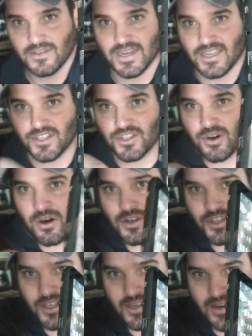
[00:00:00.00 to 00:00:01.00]
So I can
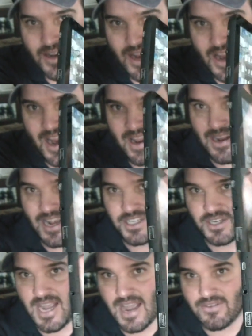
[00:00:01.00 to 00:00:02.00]
charge it and
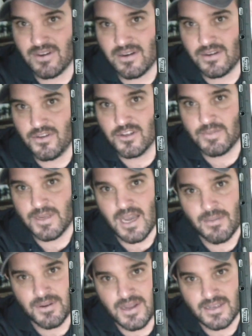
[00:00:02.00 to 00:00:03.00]
actually have a USB
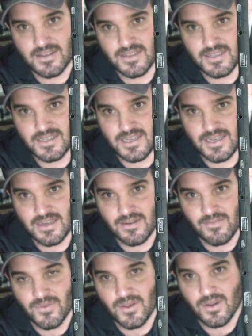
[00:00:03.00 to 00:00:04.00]
hub connected to this thing,
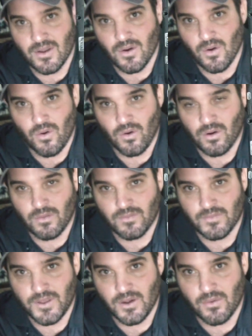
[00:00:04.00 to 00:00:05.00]
or
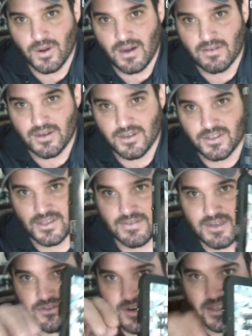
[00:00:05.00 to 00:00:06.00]
you know whatever. You can just
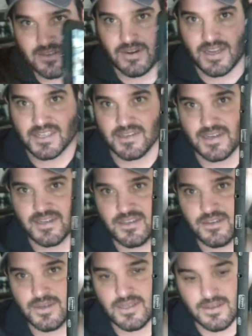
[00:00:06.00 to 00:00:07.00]
have a direct device connected to